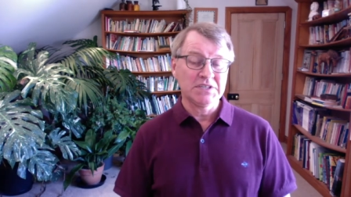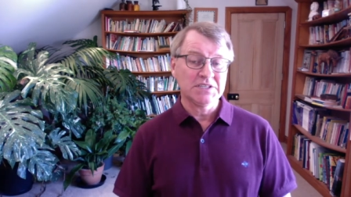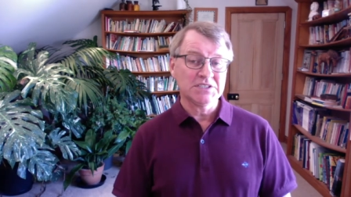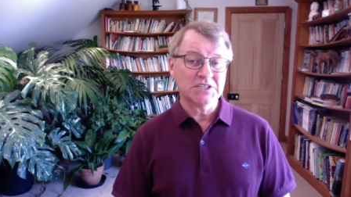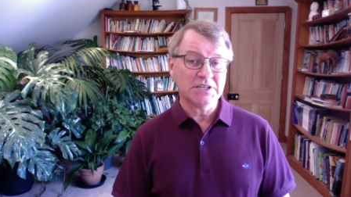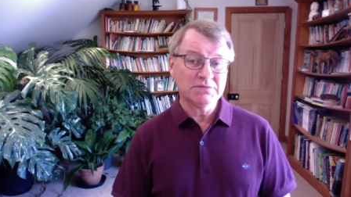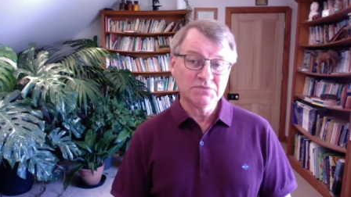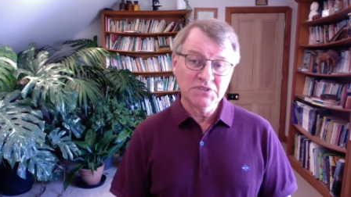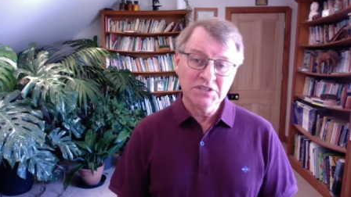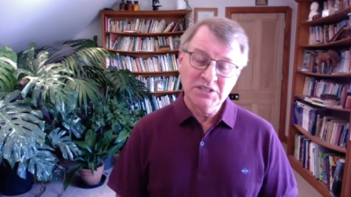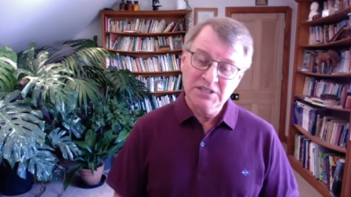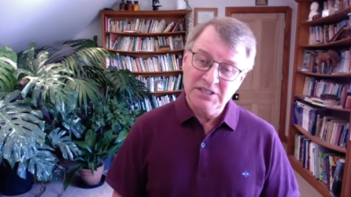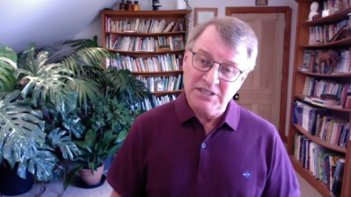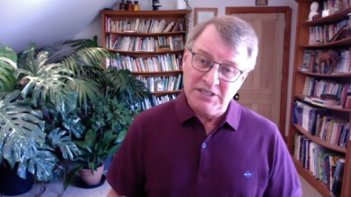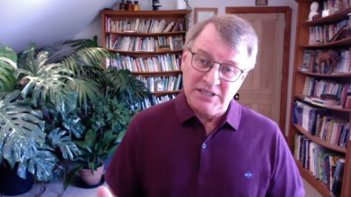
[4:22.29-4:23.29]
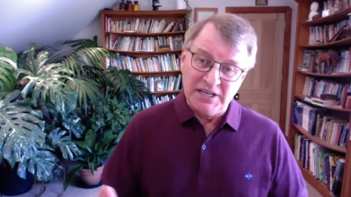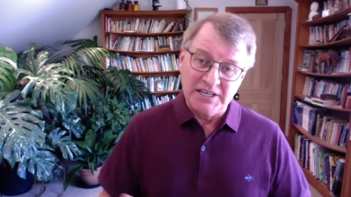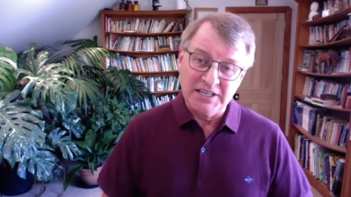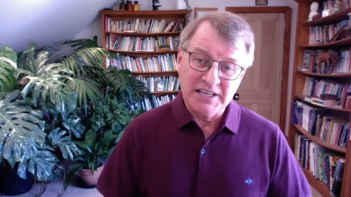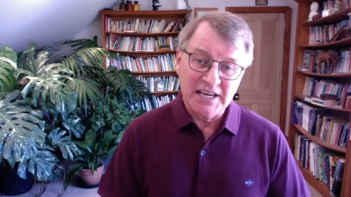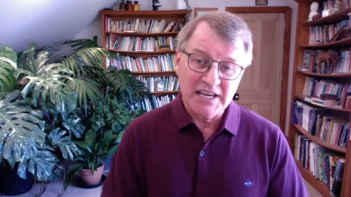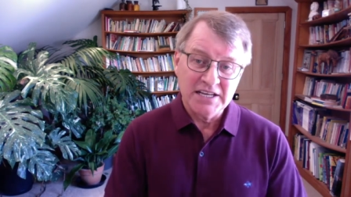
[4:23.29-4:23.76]
So, and
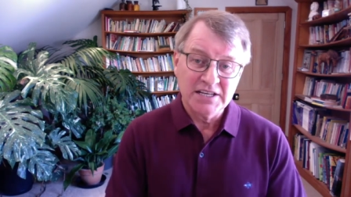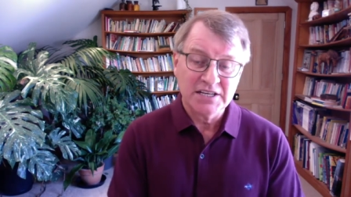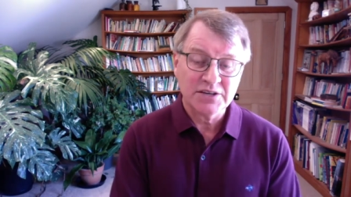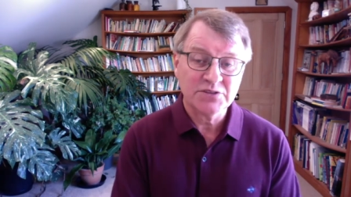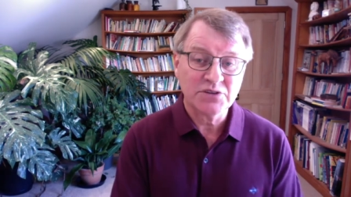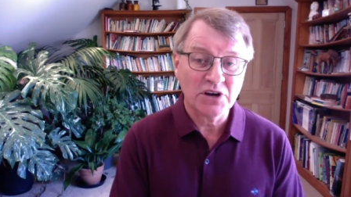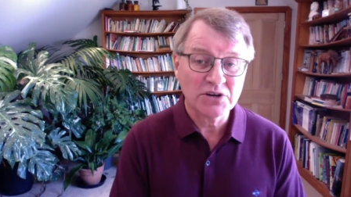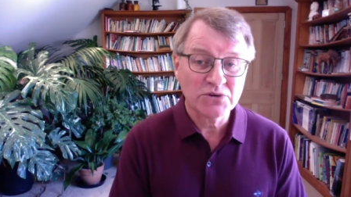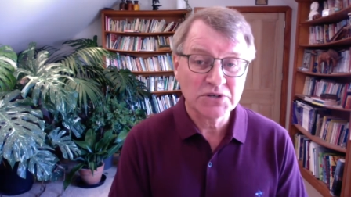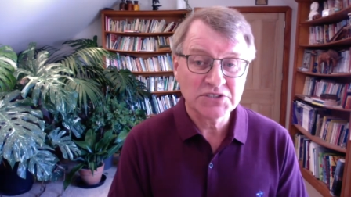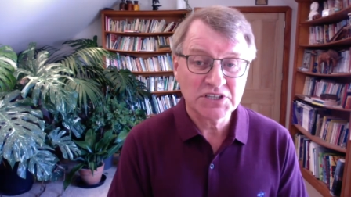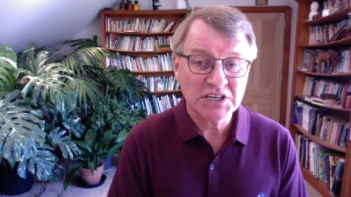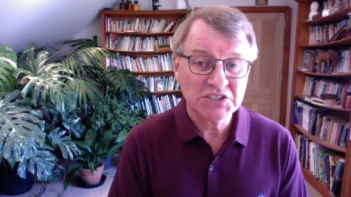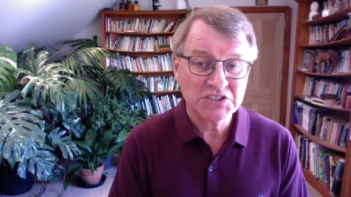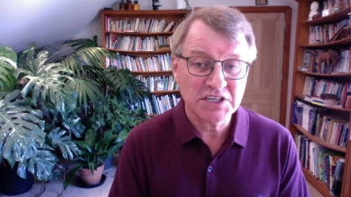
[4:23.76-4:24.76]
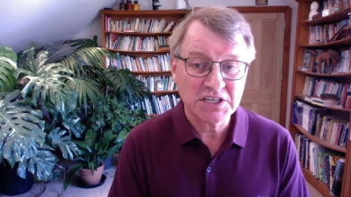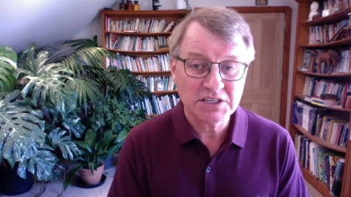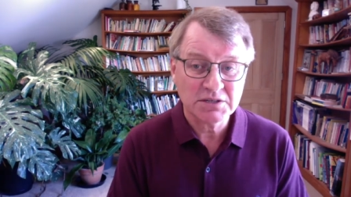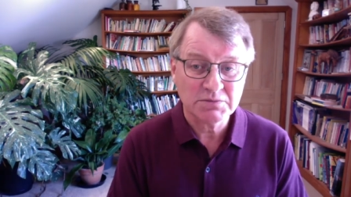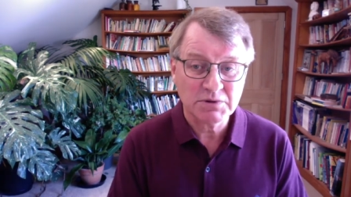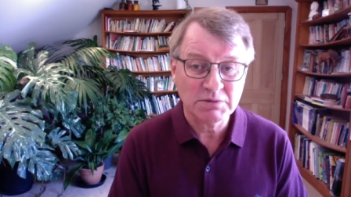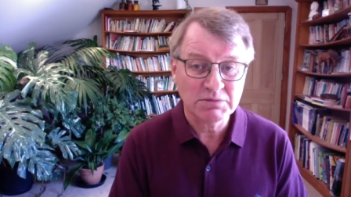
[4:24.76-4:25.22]
again, thyroid testing
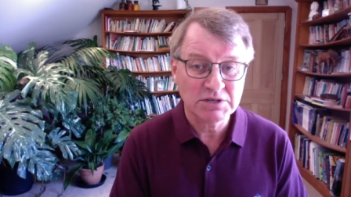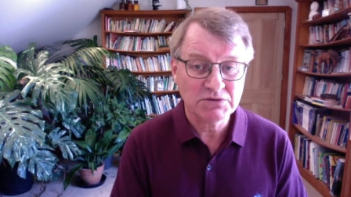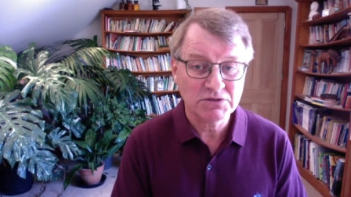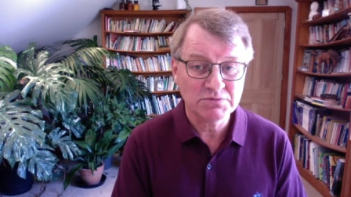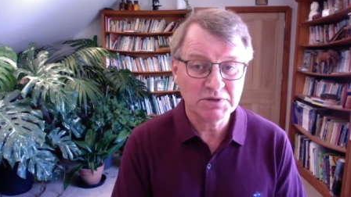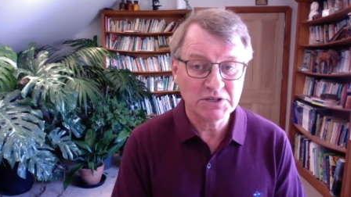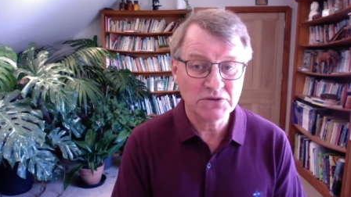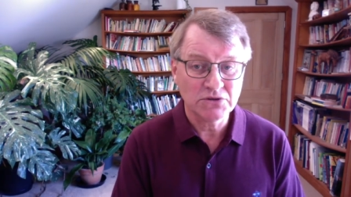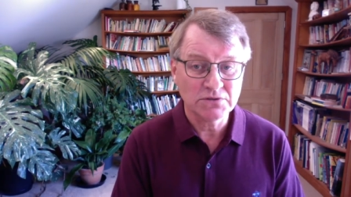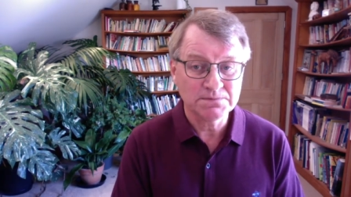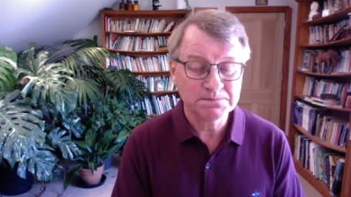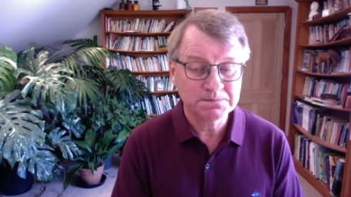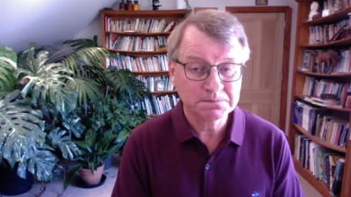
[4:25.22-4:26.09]
probably would be good.